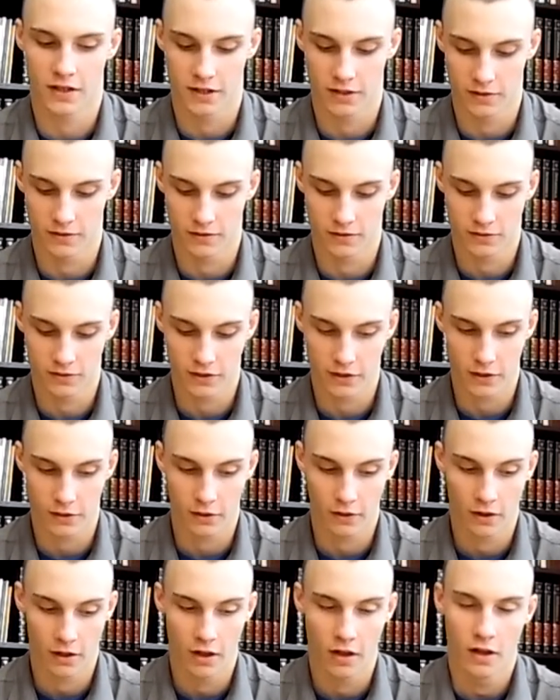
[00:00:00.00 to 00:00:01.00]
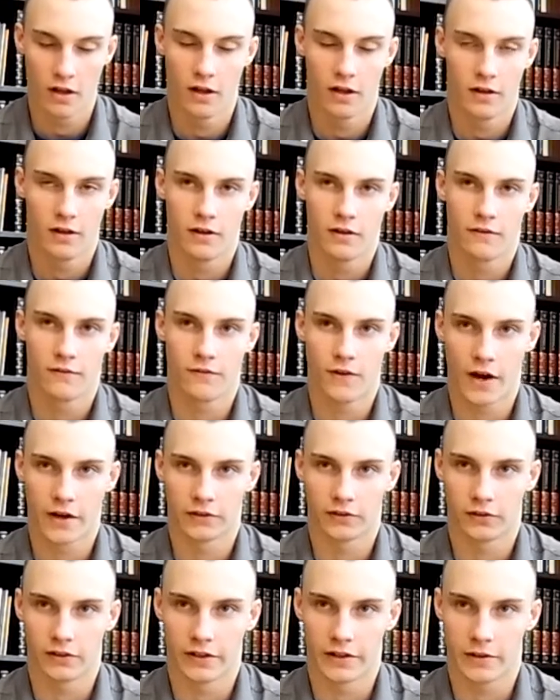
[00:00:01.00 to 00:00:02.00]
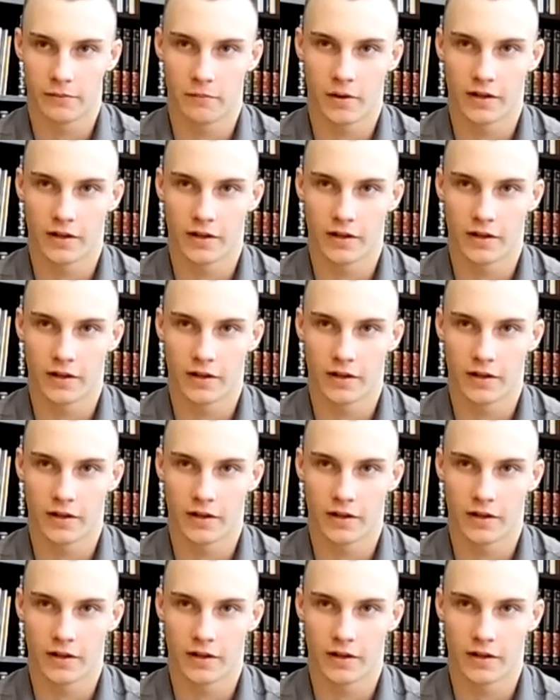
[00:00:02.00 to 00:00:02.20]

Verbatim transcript: and so finally,